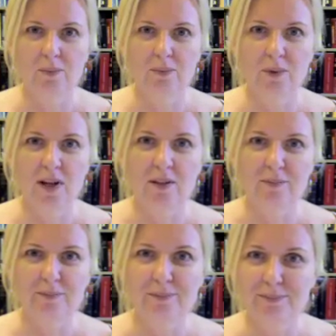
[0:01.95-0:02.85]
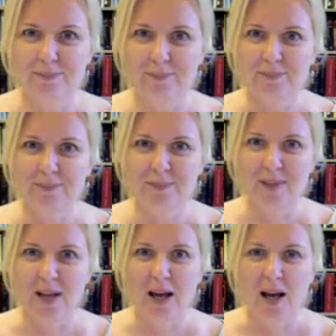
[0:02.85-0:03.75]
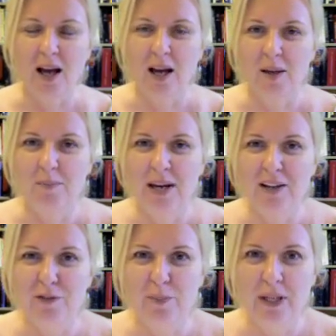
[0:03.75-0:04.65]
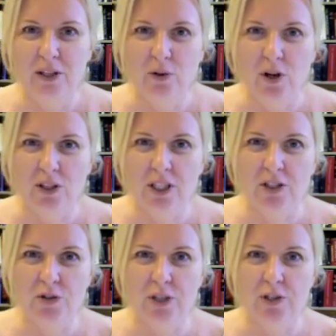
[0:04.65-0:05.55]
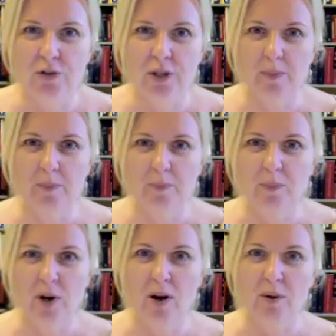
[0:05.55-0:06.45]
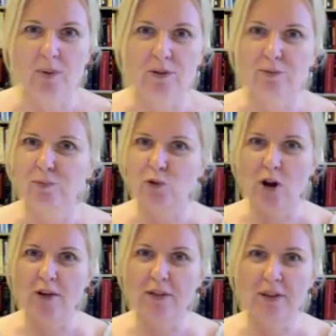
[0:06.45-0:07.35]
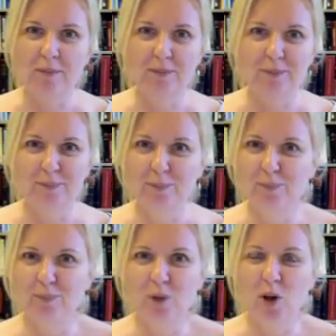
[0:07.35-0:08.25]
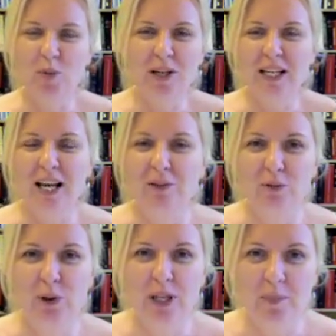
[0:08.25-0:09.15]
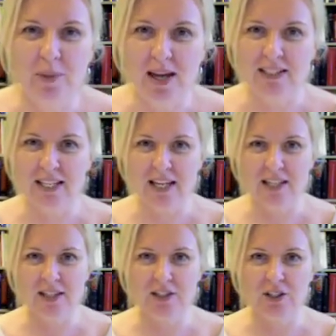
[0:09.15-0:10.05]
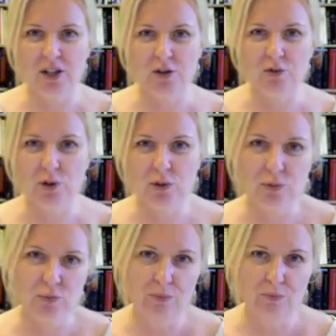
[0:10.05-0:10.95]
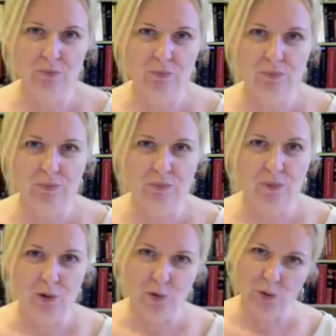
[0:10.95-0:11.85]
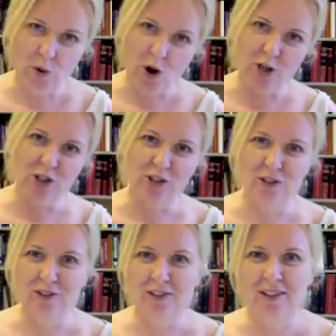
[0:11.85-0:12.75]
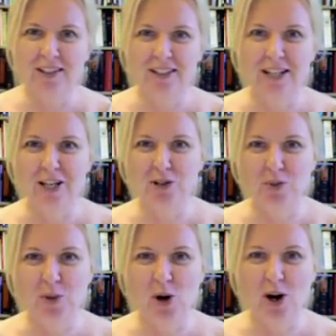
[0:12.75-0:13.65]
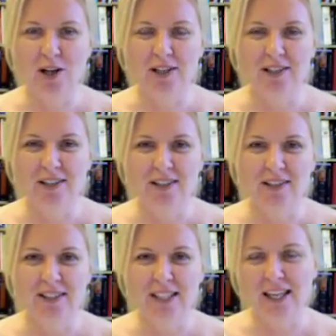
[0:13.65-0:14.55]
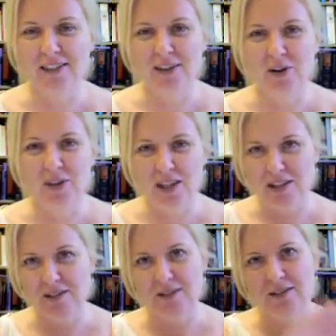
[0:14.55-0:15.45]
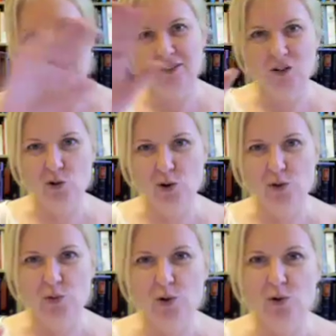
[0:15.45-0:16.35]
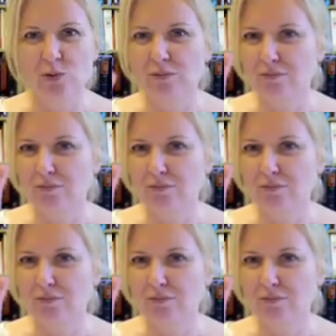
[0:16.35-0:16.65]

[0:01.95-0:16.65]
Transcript: Well, I'm back from my cross-country trip where I was driving all the way to California and back, taking the southern route through Arches National Park to get there, and then the northern route